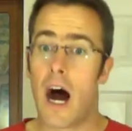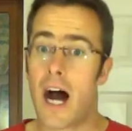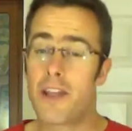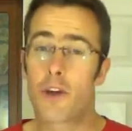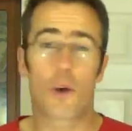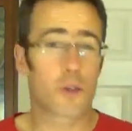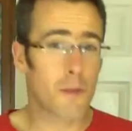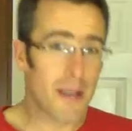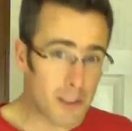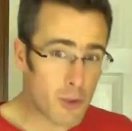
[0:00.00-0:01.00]
You can also make
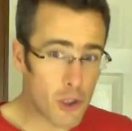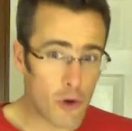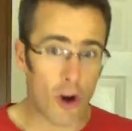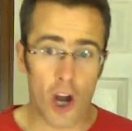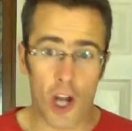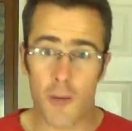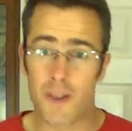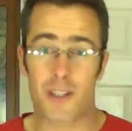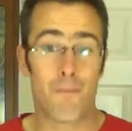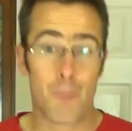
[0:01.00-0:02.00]
some strong arguments
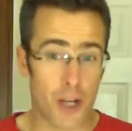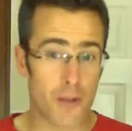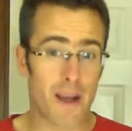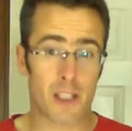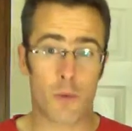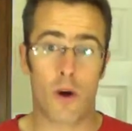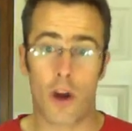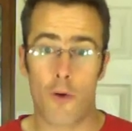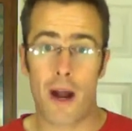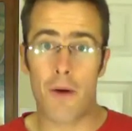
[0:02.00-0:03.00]
that murder makes the world go
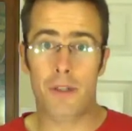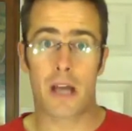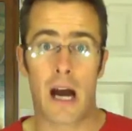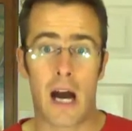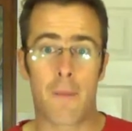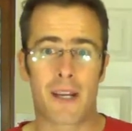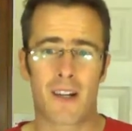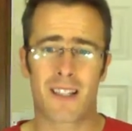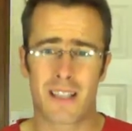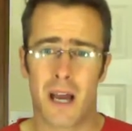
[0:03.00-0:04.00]
round,
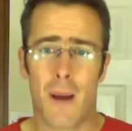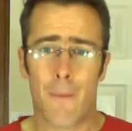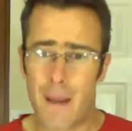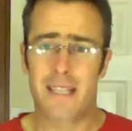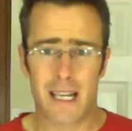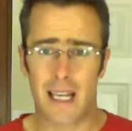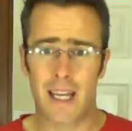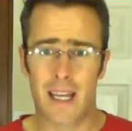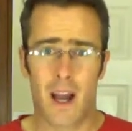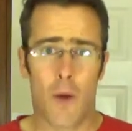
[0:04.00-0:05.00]
because basically
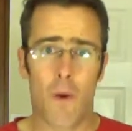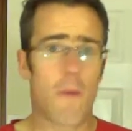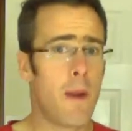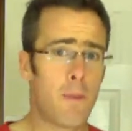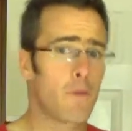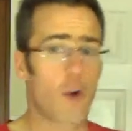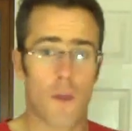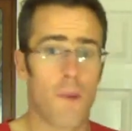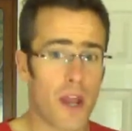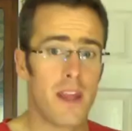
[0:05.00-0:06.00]
when the people who've got the
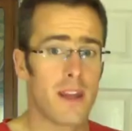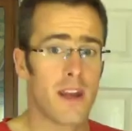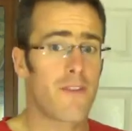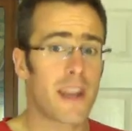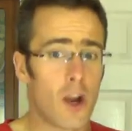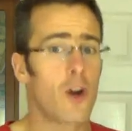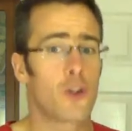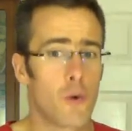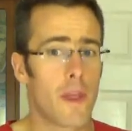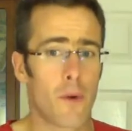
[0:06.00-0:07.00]
money, if they can't do what
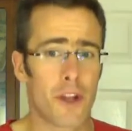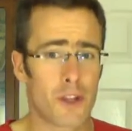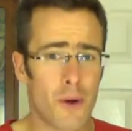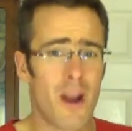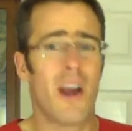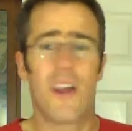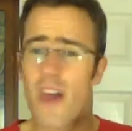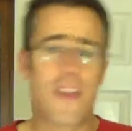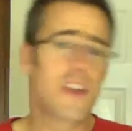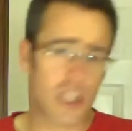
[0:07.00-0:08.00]
they want to do, then they
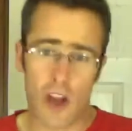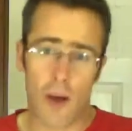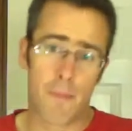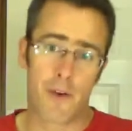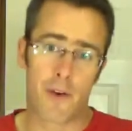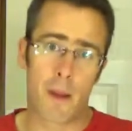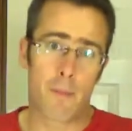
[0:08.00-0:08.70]
just start murdering people.